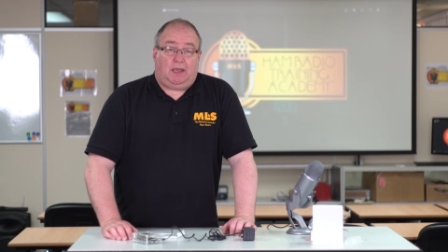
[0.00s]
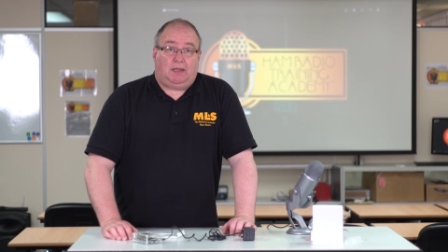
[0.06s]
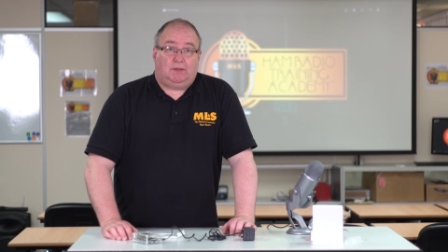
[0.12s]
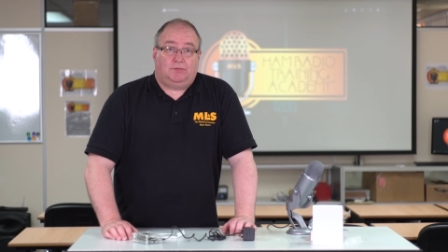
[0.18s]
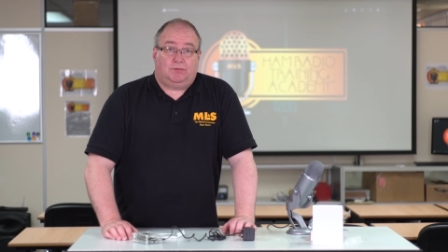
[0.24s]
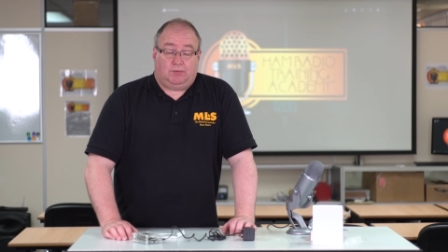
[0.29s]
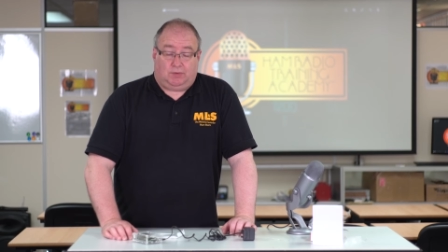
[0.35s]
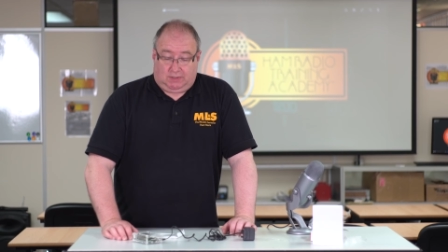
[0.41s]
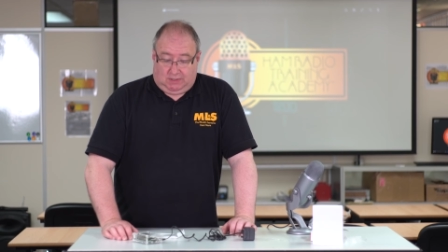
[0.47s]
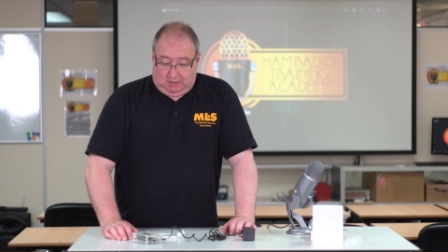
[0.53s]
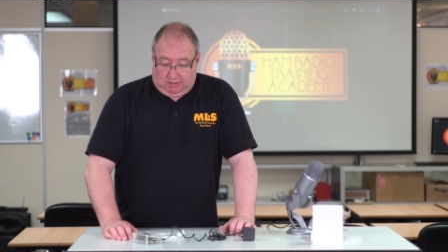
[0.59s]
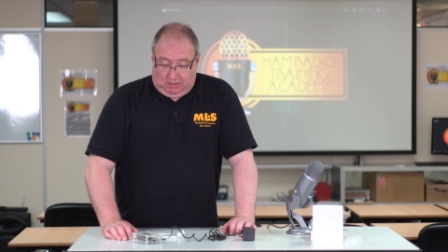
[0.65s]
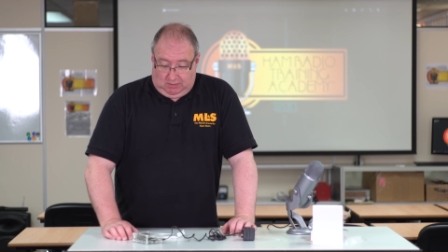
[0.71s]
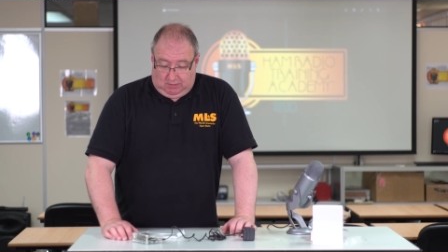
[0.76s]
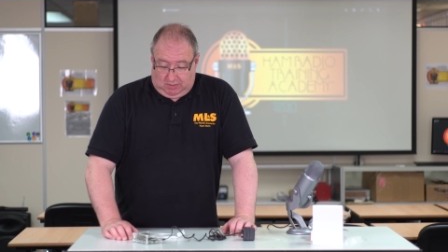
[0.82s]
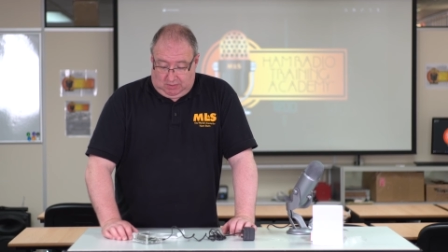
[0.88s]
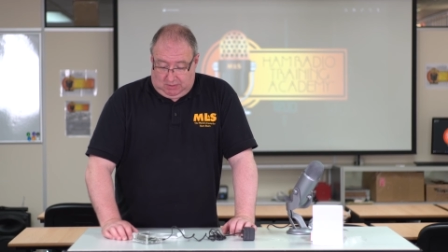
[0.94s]
Android that
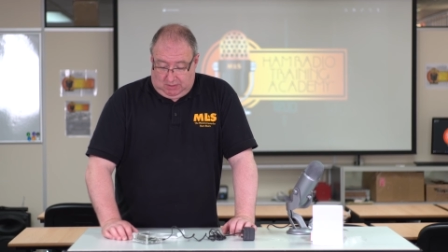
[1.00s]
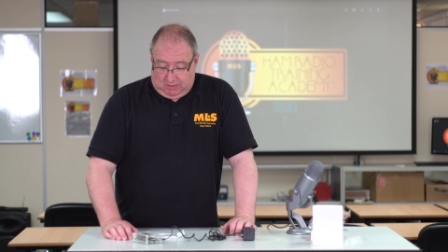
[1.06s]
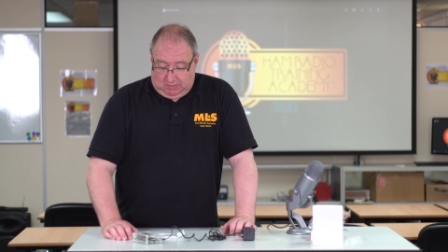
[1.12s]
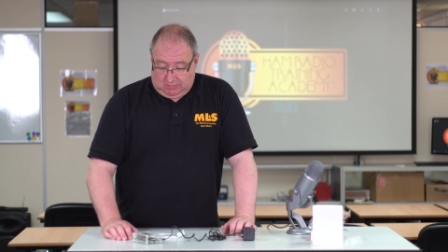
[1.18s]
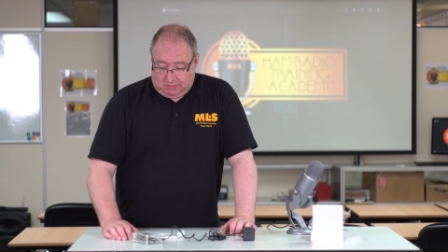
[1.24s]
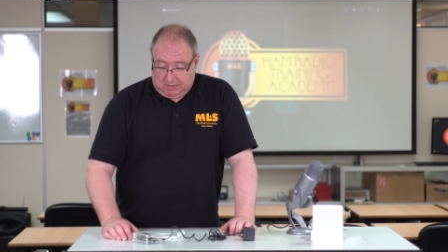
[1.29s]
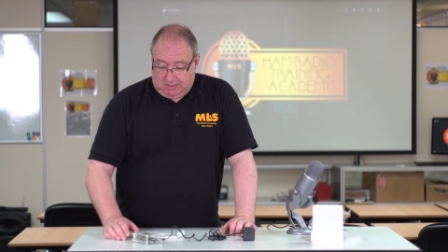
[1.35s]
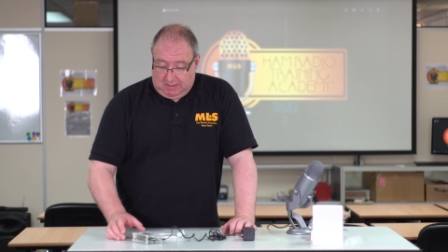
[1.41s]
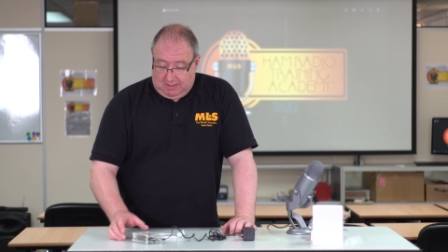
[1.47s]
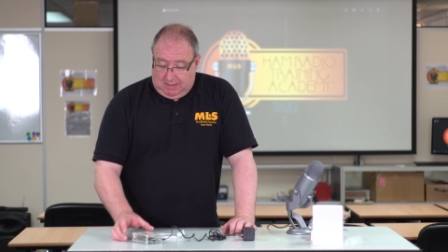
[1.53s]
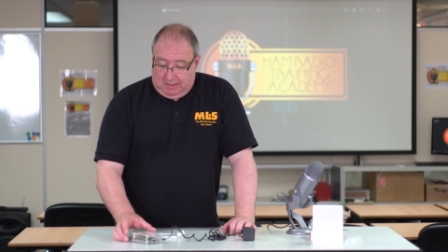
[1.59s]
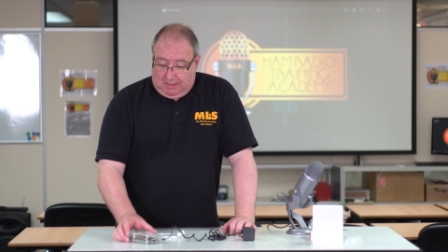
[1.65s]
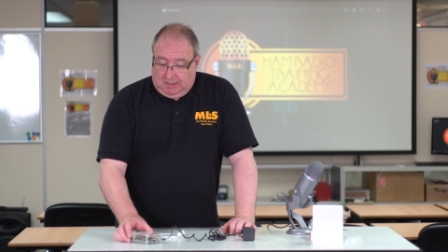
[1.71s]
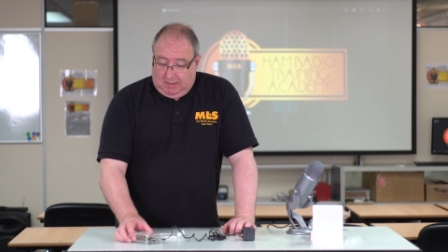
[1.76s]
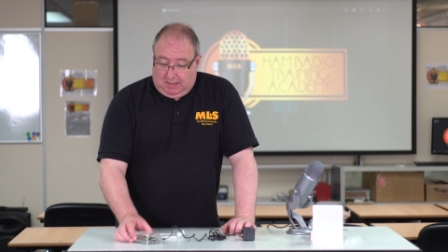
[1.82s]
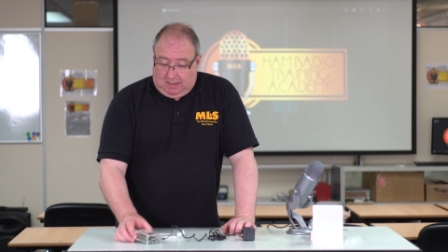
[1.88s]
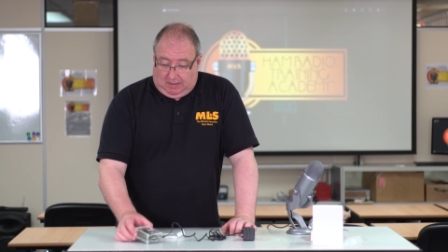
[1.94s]
you can use.
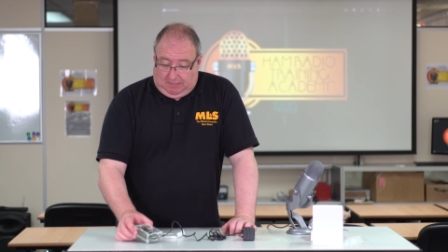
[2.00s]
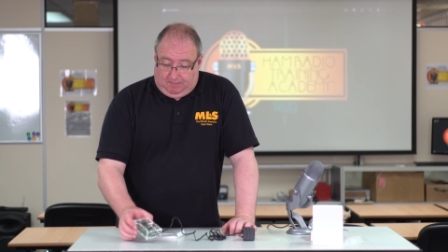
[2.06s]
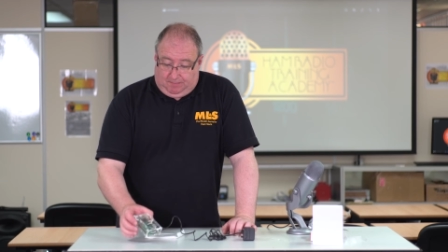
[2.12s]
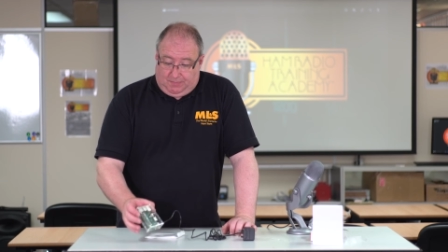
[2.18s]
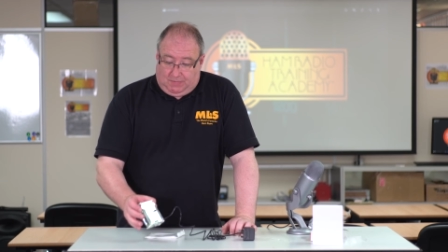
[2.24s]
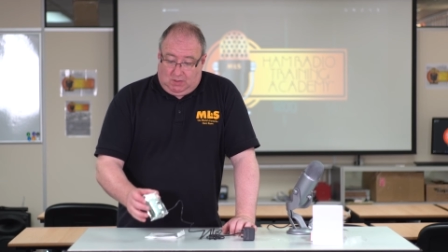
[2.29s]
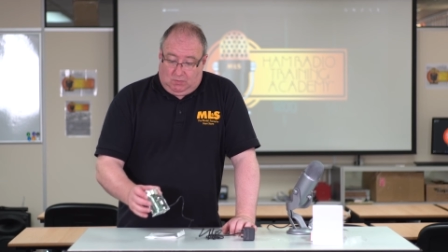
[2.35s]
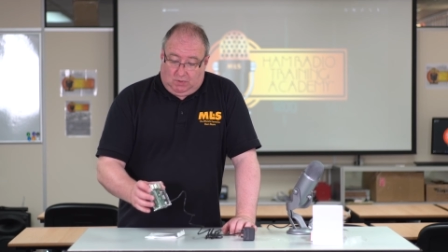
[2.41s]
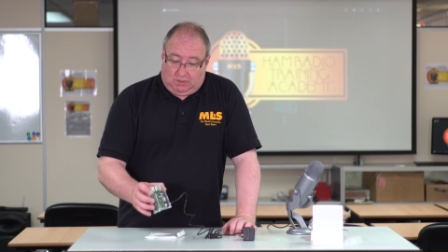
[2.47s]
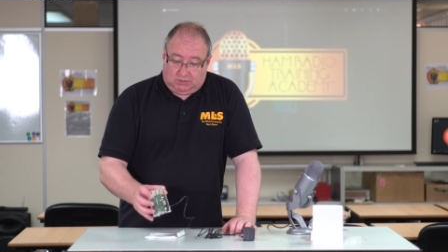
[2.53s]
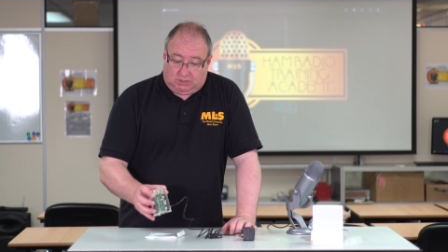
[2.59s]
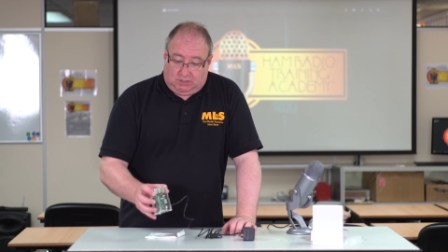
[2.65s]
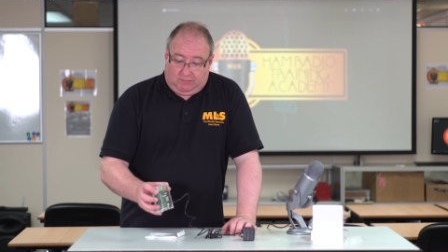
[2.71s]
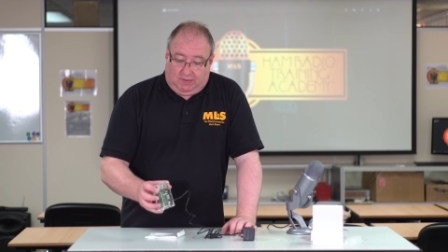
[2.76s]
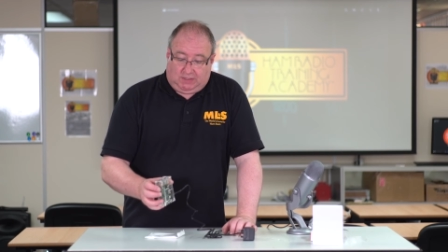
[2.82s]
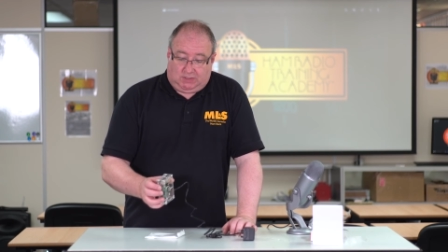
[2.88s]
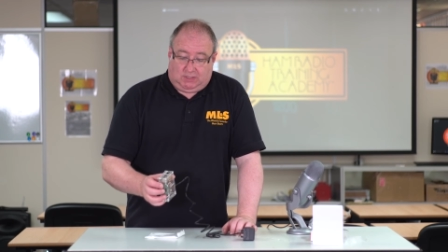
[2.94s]
Um, once
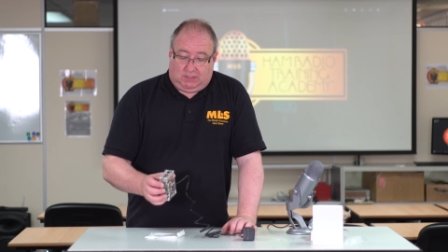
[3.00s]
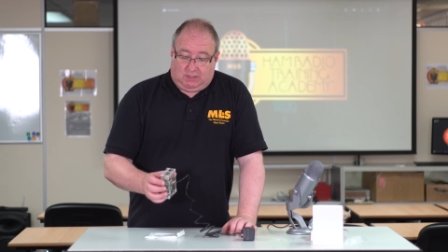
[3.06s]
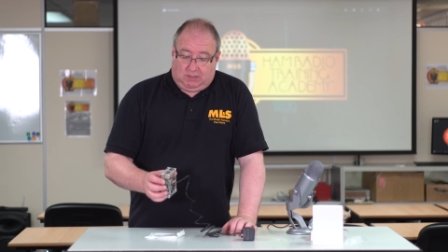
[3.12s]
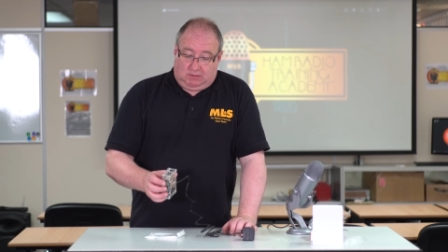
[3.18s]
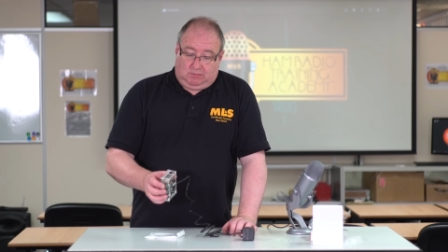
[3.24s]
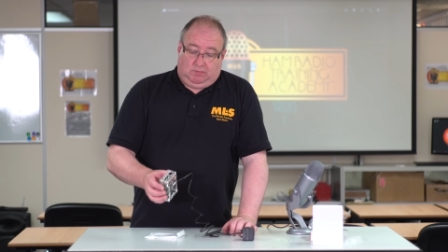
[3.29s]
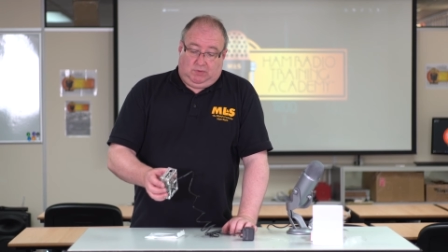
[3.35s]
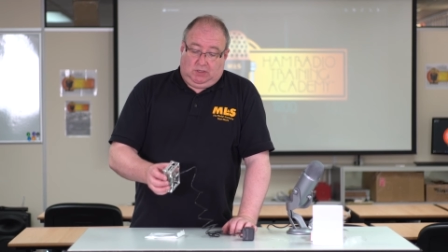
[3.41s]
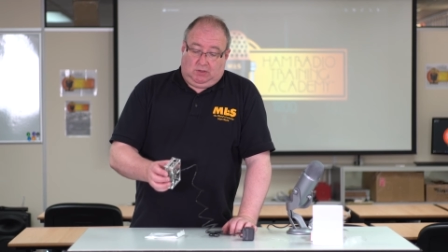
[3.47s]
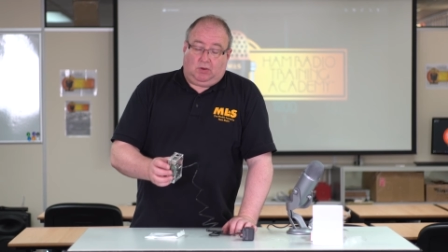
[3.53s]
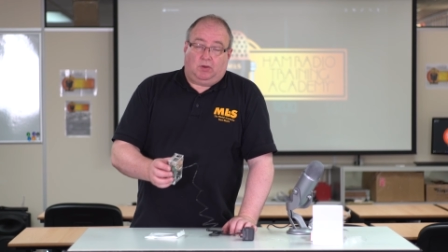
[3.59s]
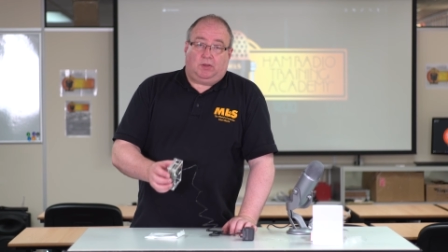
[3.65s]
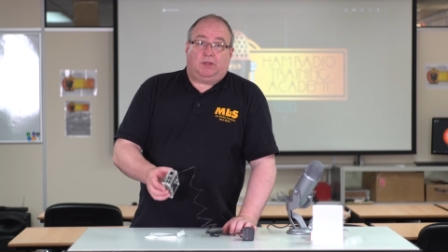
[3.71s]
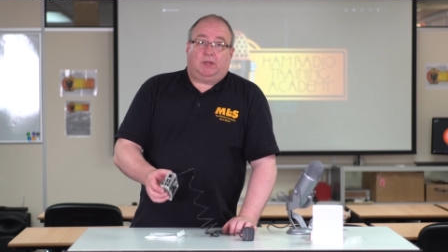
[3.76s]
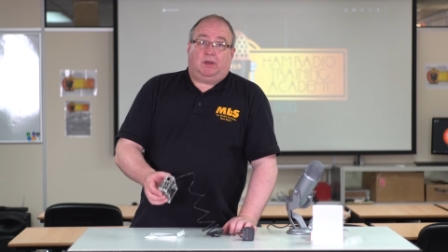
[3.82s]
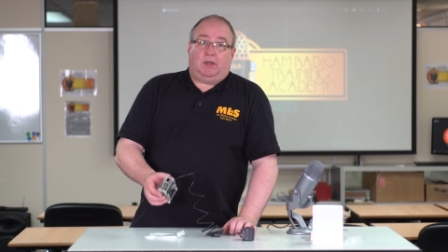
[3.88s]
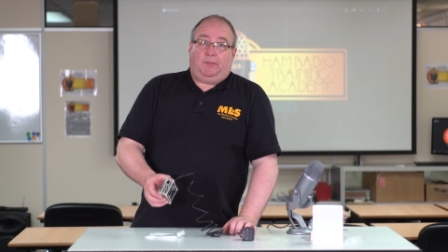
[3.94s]
you've actually you've
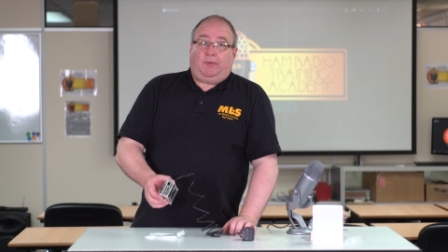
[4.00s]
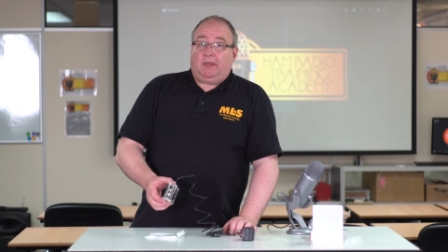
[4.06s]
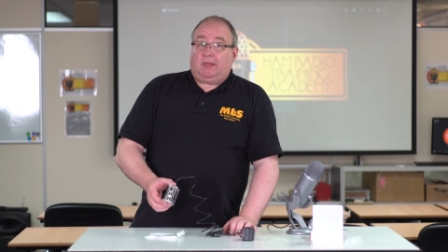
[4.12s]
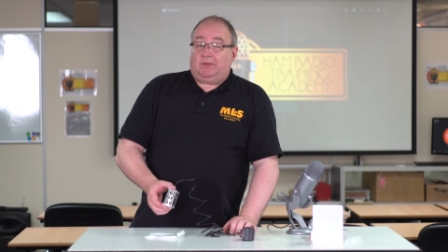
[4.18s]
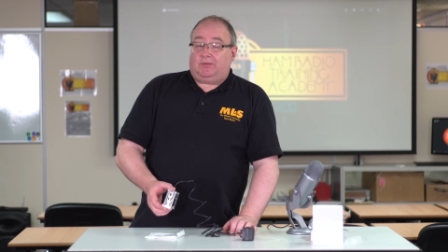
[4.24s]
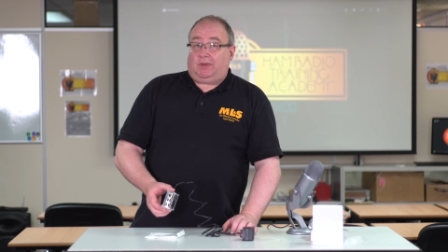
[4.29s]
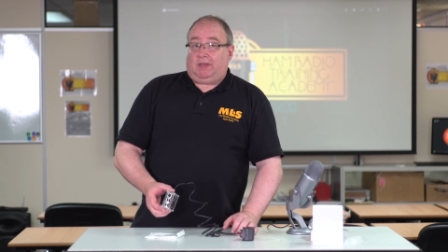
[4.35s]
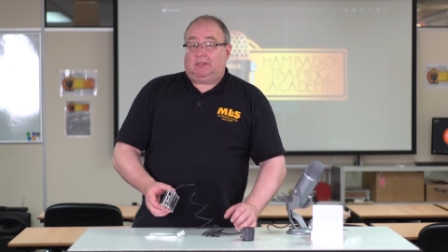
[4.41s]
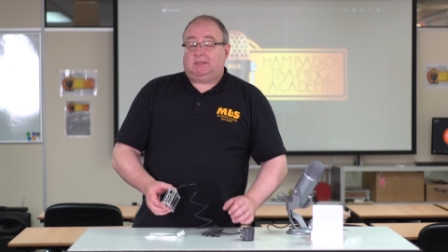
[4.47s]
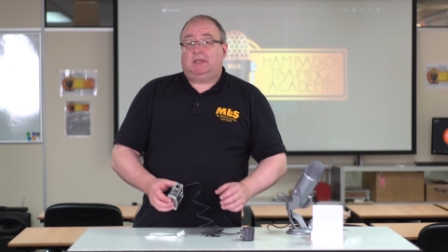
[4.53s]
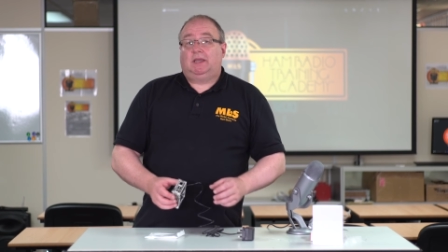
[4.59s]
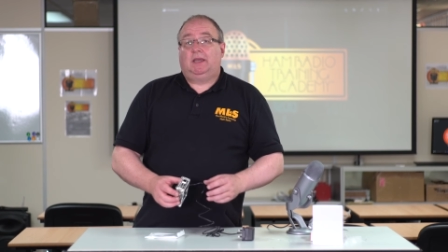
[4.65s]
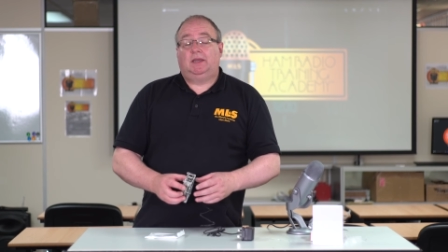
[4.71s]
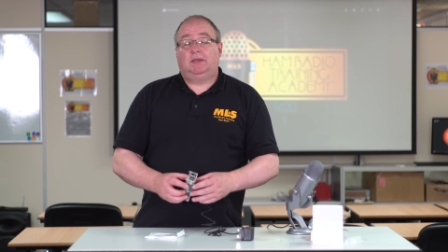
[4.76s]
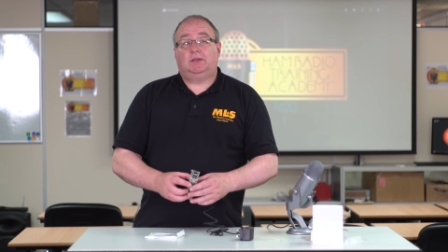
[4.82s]
got the IP address,